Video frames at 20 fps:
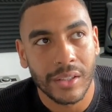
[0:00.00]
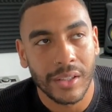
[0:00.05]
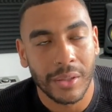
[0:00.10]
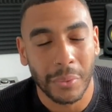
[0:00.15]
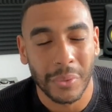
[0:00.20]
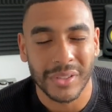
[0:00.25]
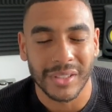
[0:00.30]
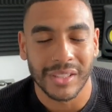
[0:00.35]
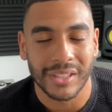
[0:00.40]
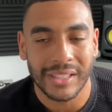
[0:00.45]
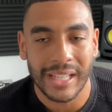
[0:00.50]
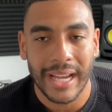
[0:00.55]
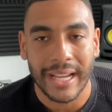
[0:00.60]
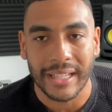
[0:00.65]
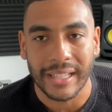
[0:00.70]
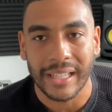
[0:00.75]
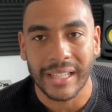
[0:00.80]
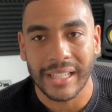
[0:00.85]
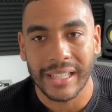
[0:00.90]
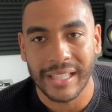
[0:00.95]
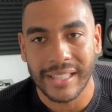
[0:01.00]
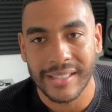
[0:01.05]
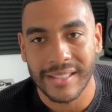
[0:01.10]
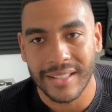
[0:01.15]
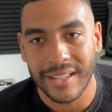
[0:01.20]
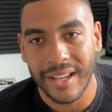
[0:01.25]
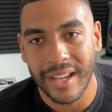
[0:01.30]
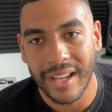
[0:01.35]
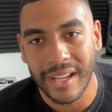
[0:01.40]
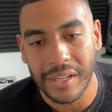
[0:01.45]
it wasn't technically a
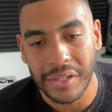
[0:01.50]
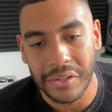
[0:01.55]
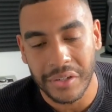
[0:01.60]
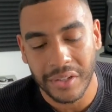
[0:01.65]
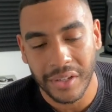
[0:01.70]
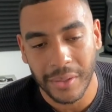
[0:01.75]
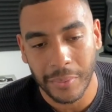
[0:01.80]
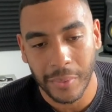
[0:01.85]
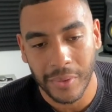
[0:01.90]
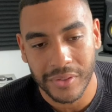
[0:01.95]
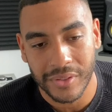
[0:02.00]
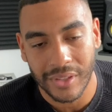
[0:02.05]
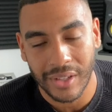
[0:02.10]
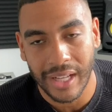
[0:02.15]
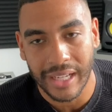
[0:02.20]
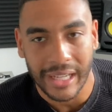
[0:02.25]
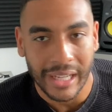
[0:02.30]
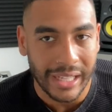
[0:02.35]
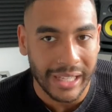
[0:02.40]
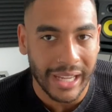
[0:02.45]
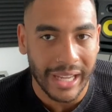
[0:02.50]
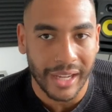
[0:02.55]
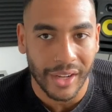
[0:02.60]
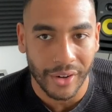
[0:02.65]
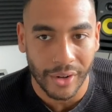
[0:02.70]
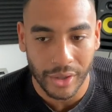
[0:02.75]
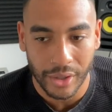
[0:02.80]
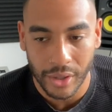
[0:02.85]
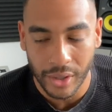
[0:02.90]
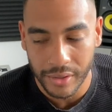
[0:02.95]
stage, it wasn't like a gig
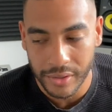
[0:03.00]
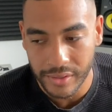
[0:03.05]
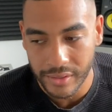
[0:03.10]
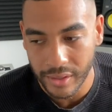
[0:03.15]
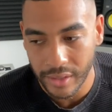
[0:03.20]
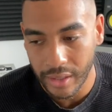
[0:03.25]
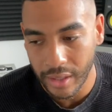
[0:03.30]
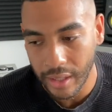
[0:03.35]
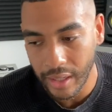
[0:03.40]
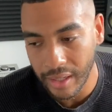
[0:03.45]
or a concert,